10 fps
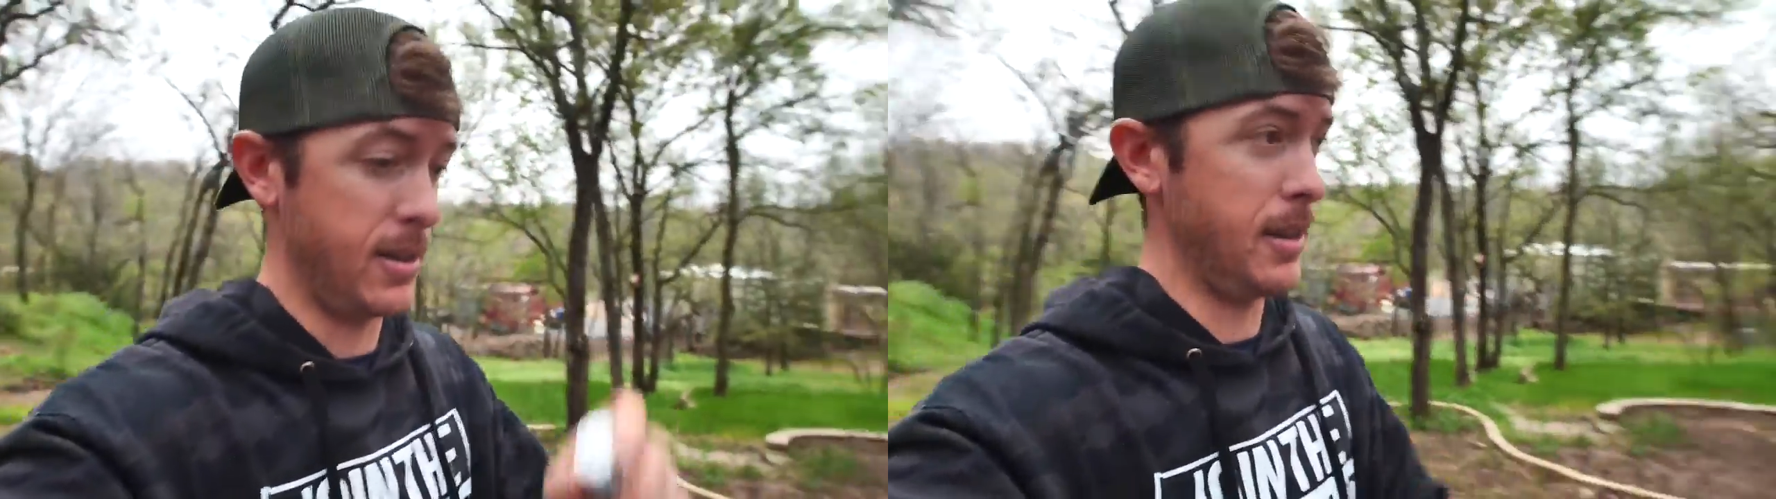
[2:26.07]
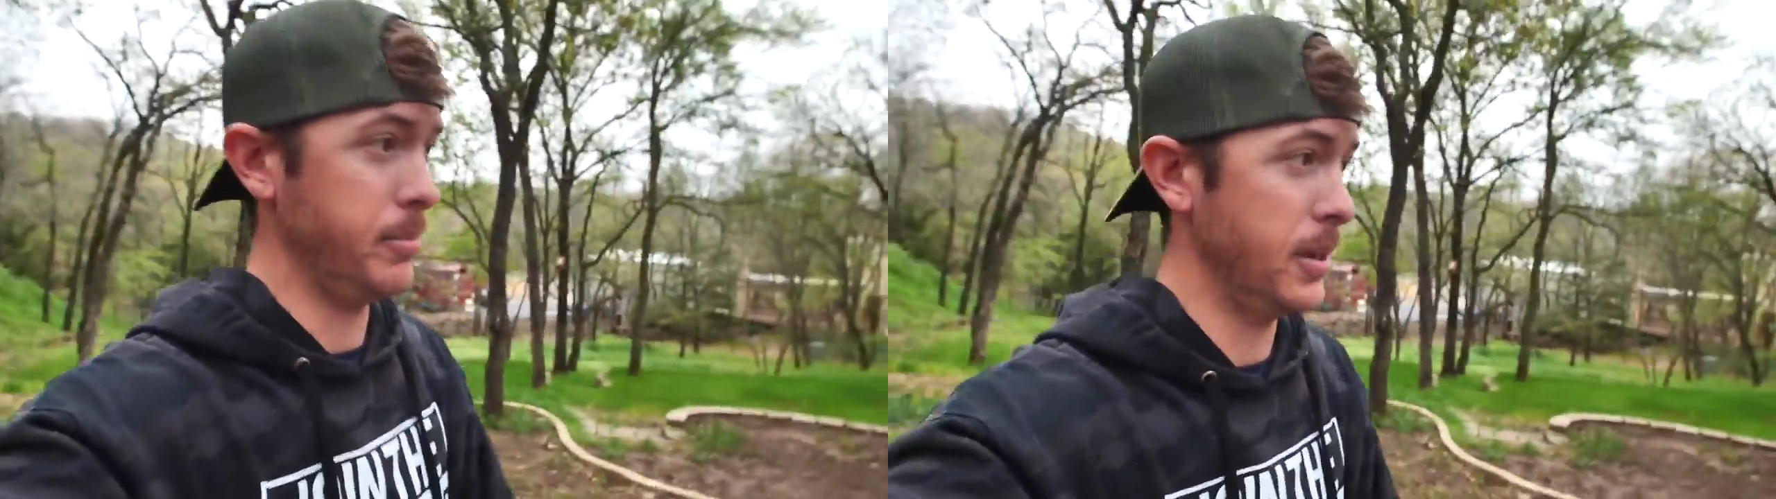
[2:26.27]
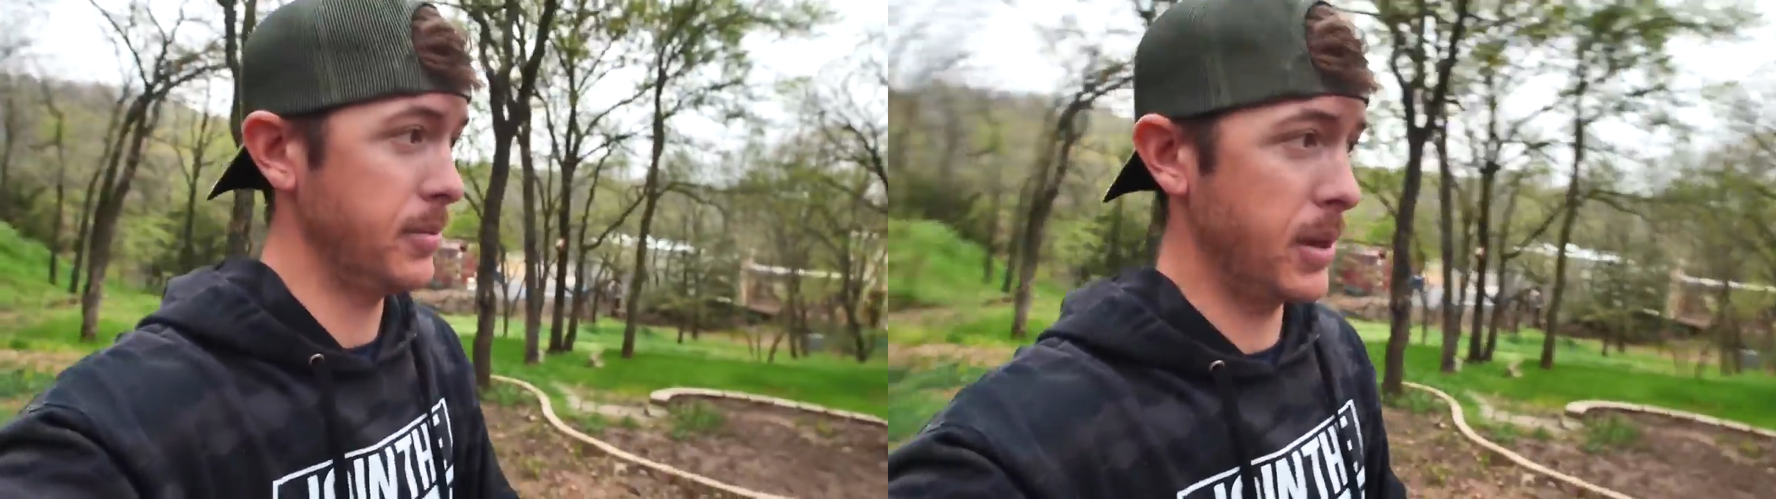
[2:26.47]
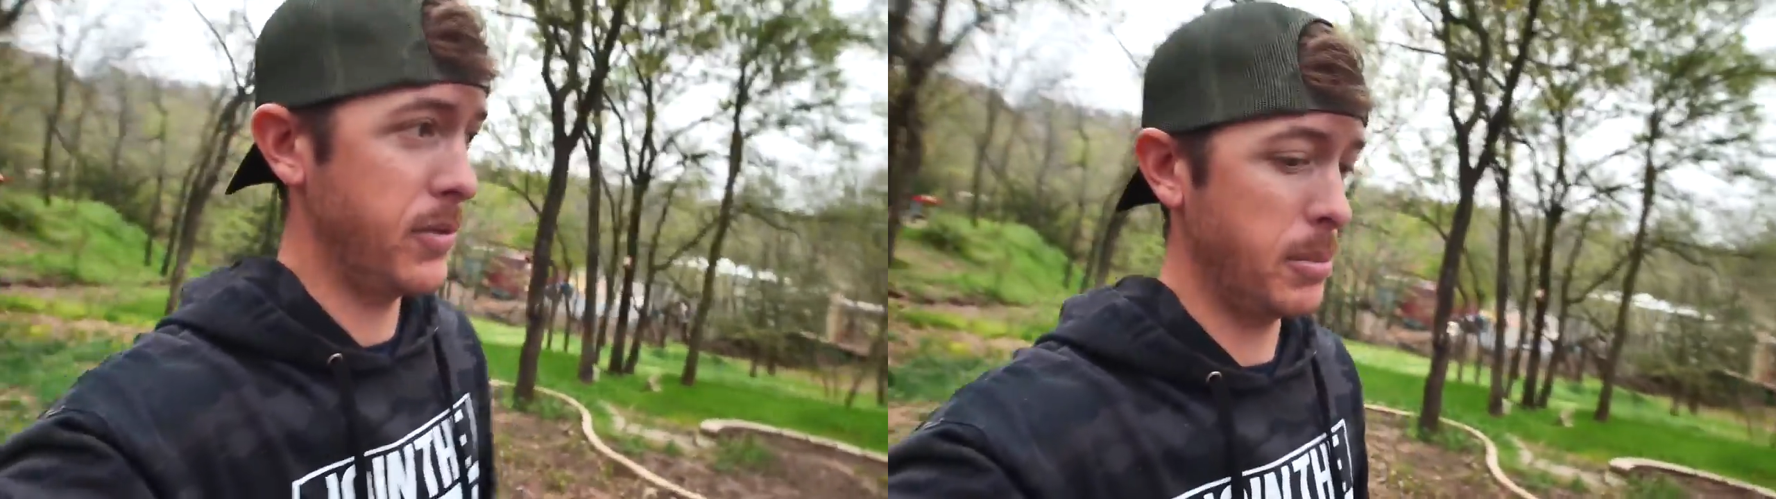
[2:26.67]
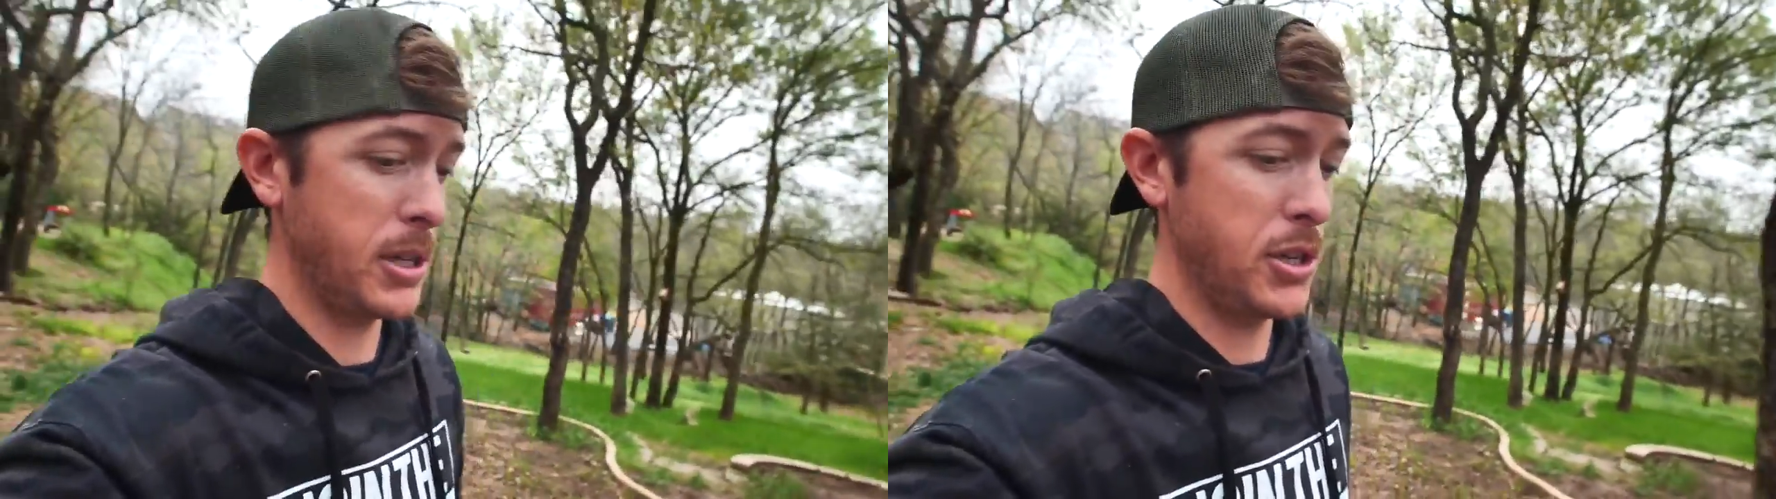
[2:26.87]
I'm
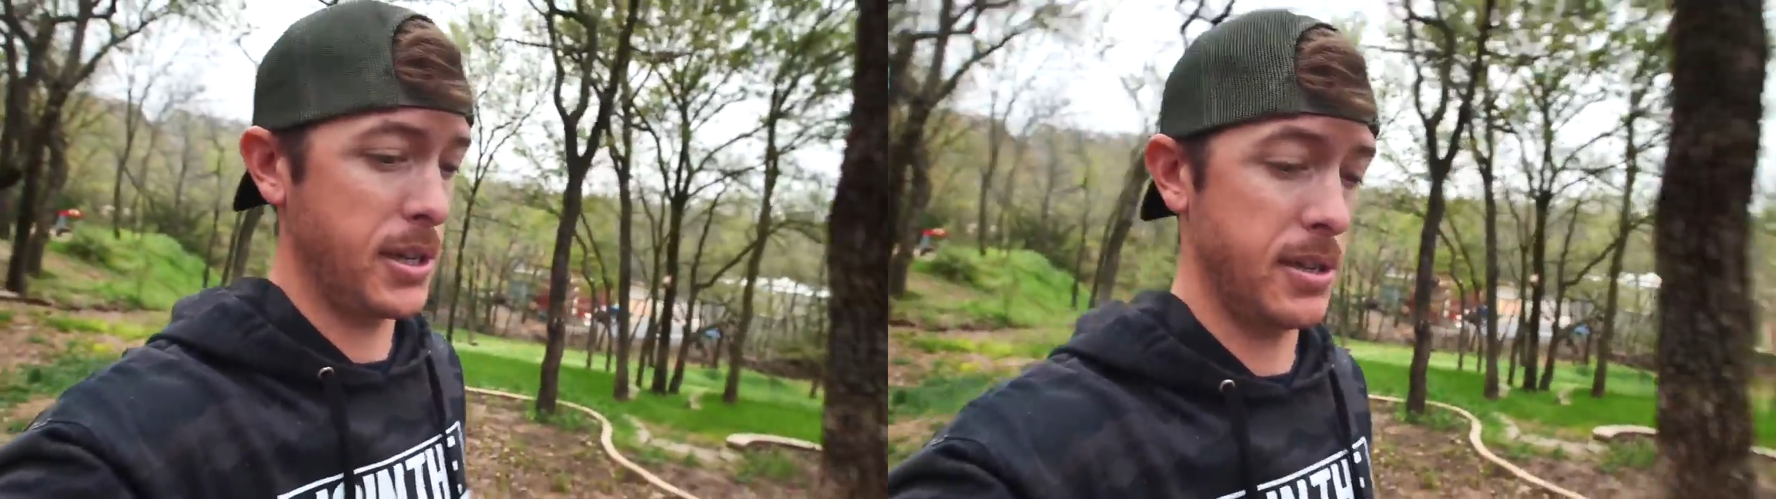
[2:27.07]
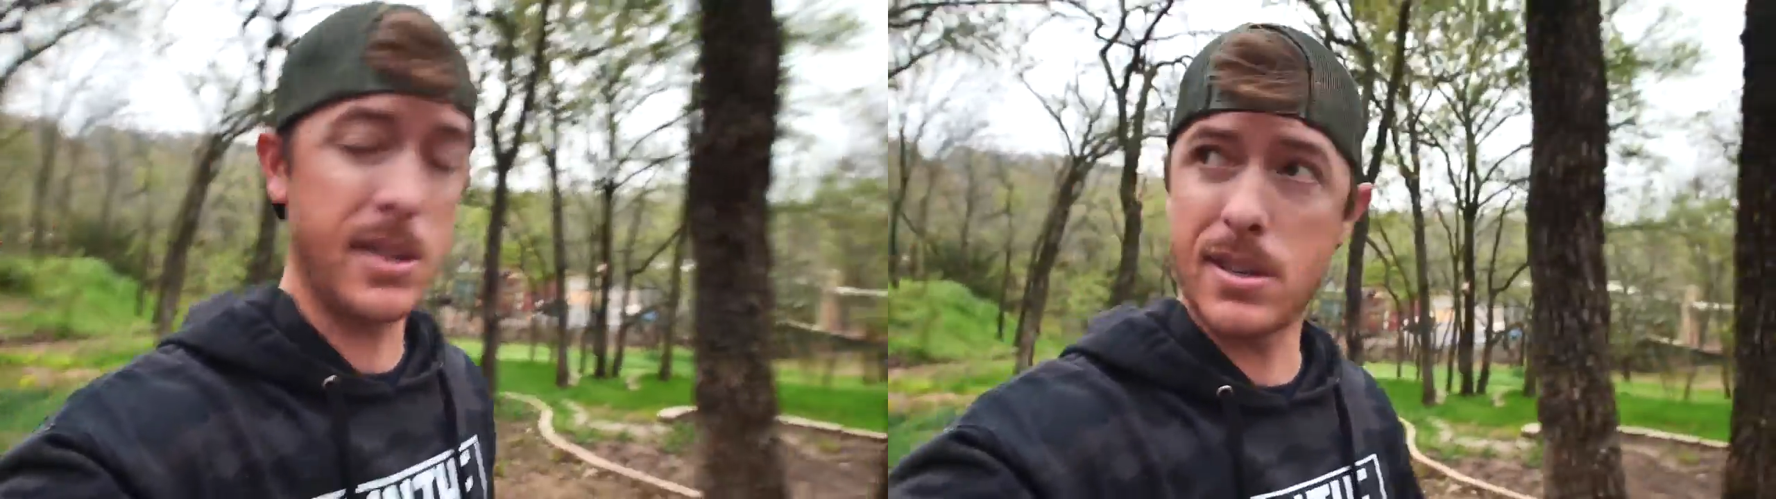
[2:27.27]
giving my chickens.